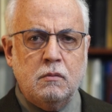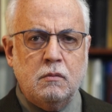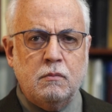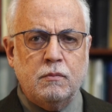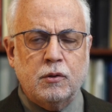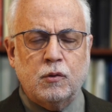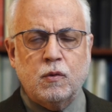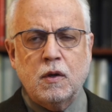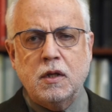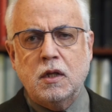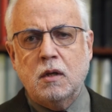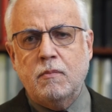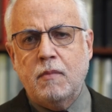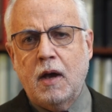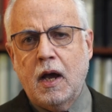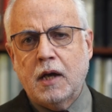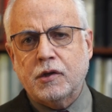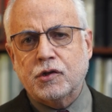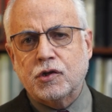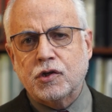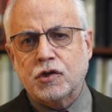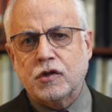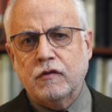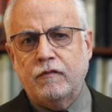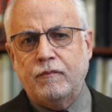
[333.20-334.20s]
between the
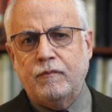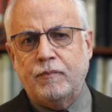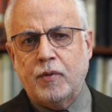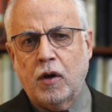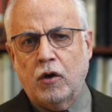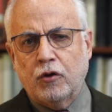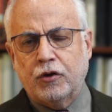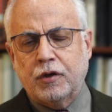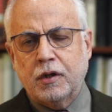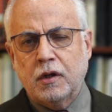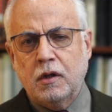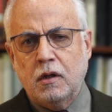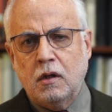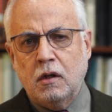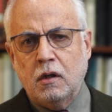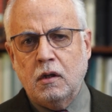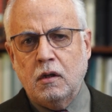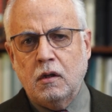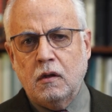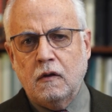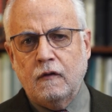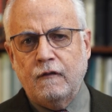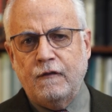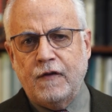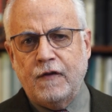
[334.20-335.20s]
masses of both
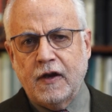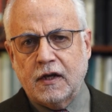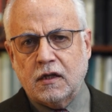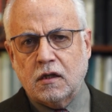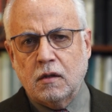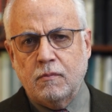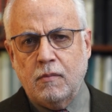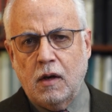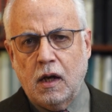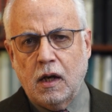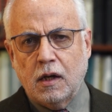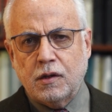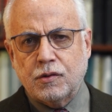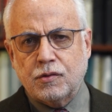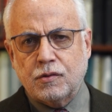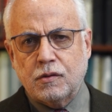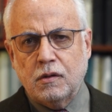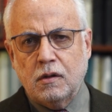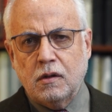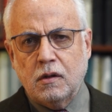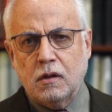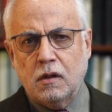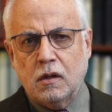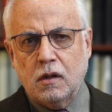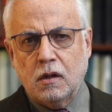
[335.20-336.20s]
victimized
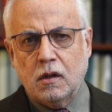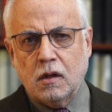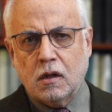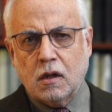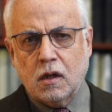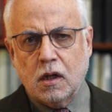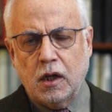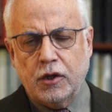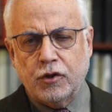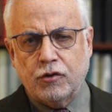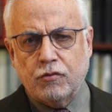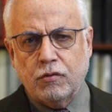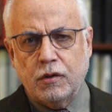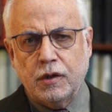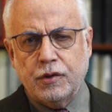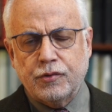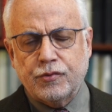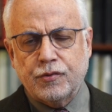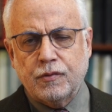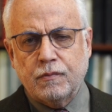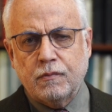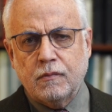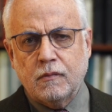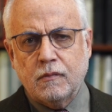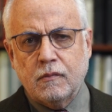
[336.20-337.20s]

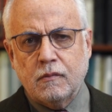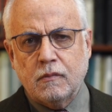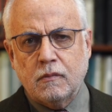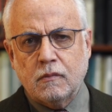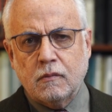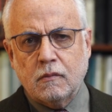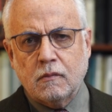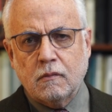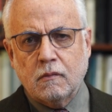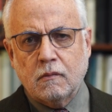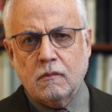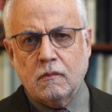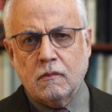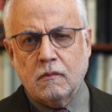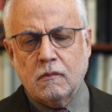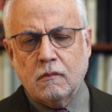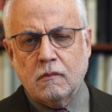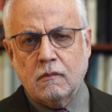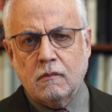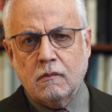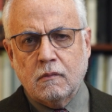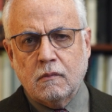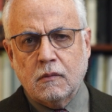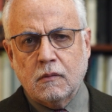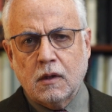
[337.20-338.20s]
countries.
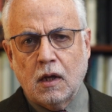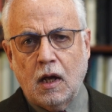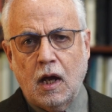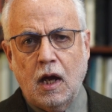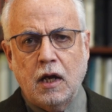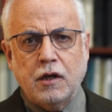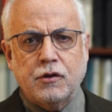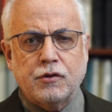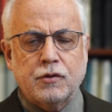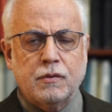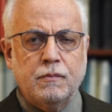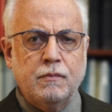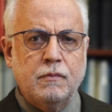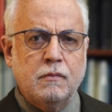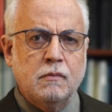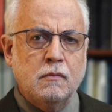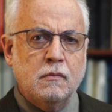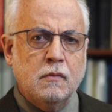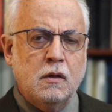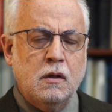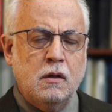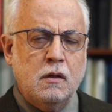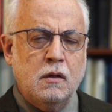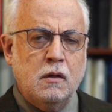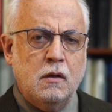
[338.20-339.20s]
8.
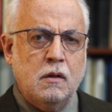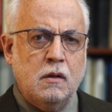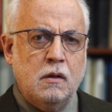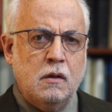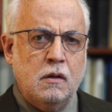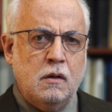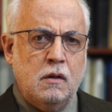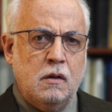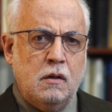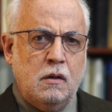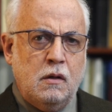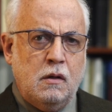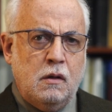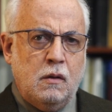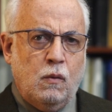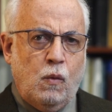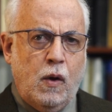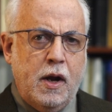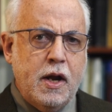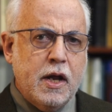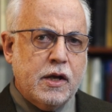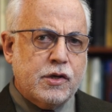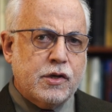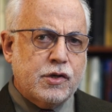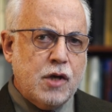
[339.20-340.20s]

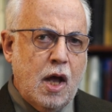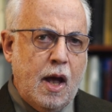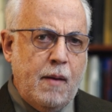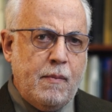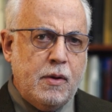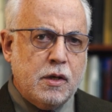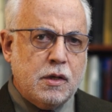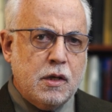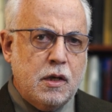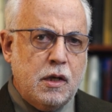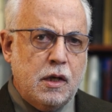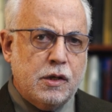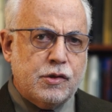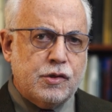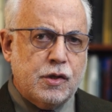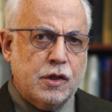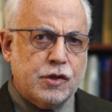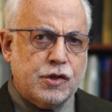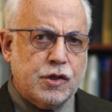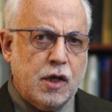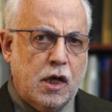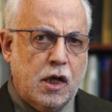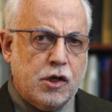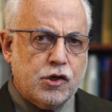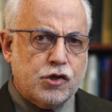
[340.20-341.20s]
When examined in its
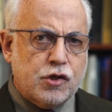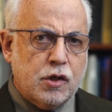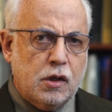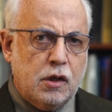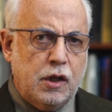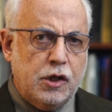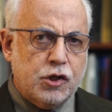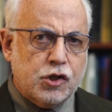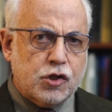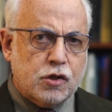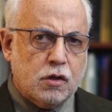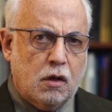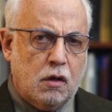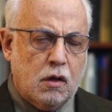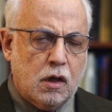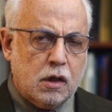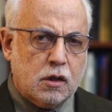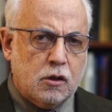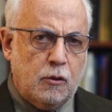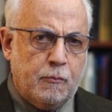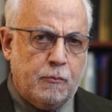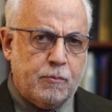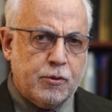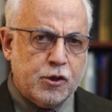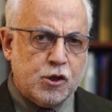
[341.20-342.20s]
essential
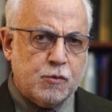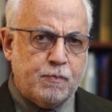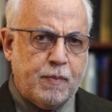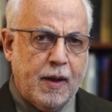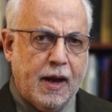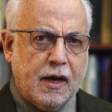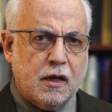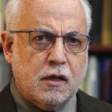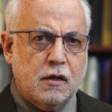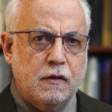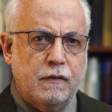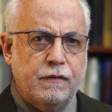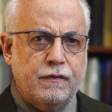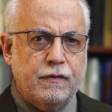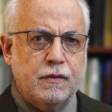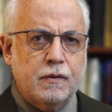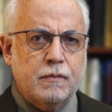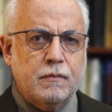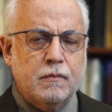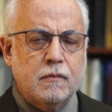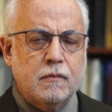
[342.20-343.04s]
historical perspective,